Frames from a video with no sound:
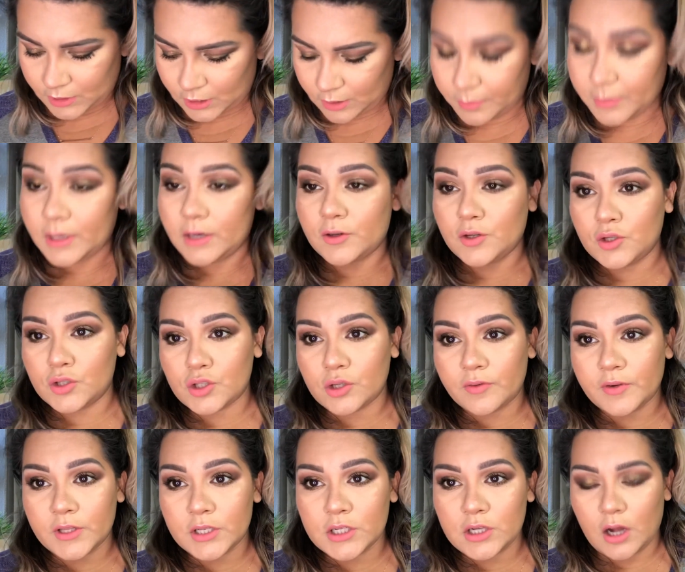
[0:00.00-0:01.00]
I'm gonna use
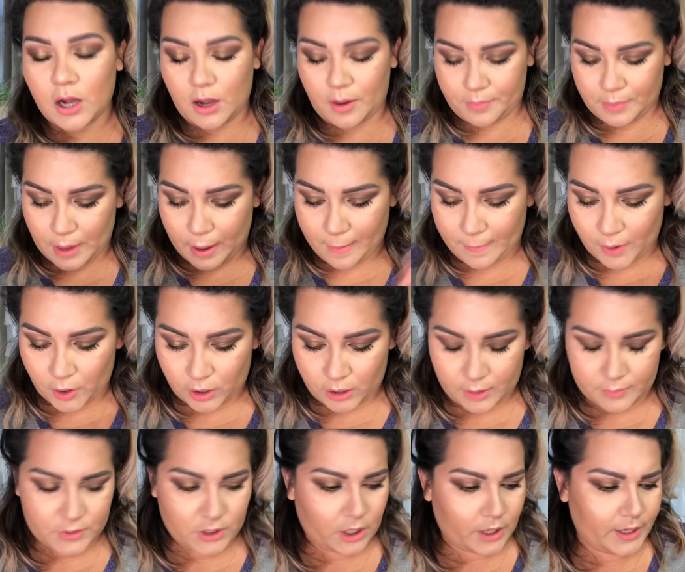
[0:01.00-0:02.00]
over the top, or
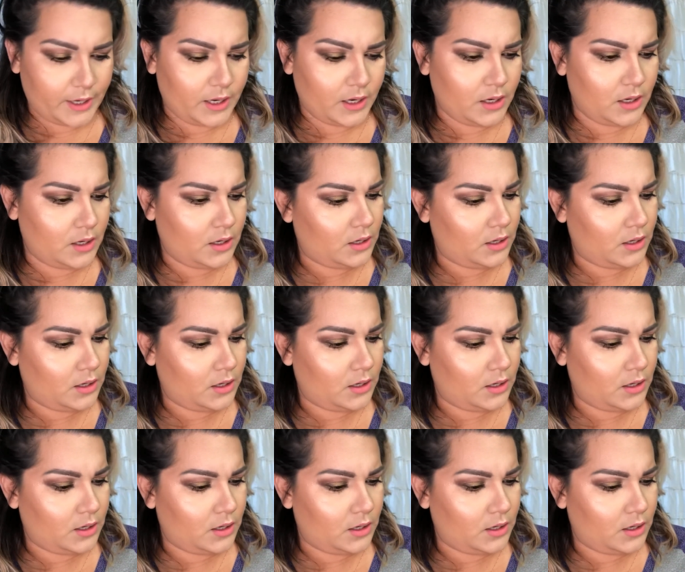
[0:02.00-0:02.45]
I'm sorry,